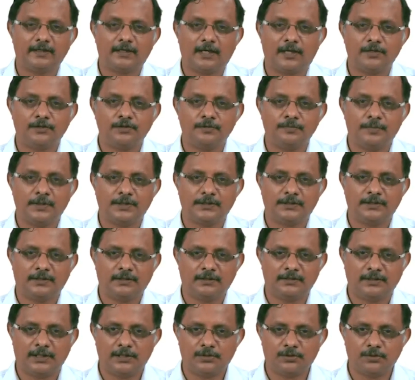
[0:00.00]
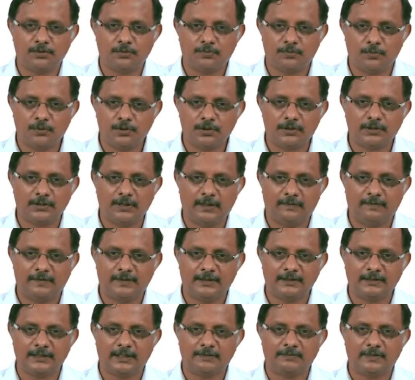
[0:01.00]
cartoon picture just to put
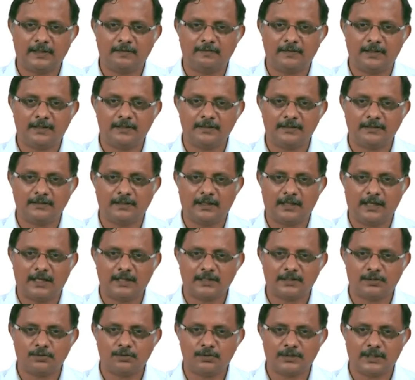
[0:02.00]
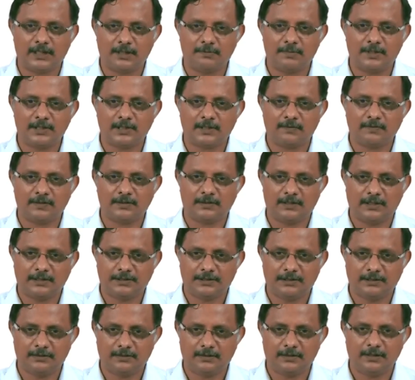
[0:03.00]
everything that we have learned in the last two segments of this
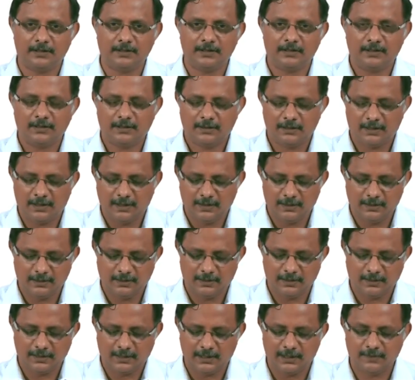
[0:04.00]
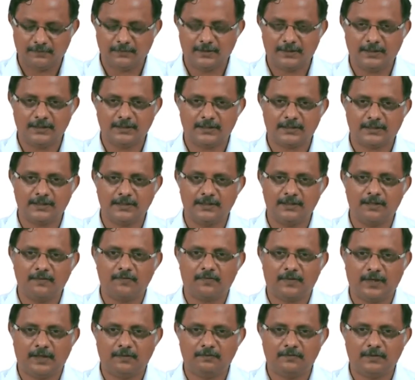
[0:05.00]
lecture, right, in a kind of a single
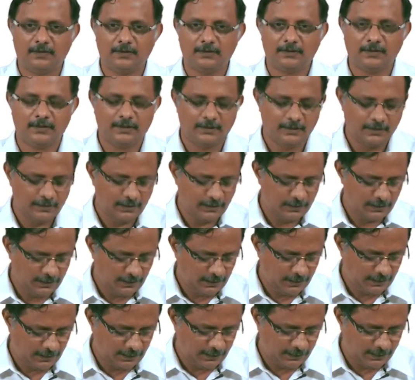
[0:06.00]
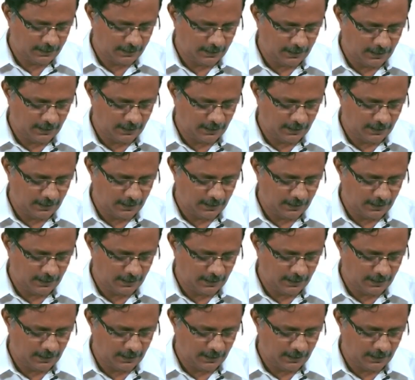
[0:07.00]
framework, right.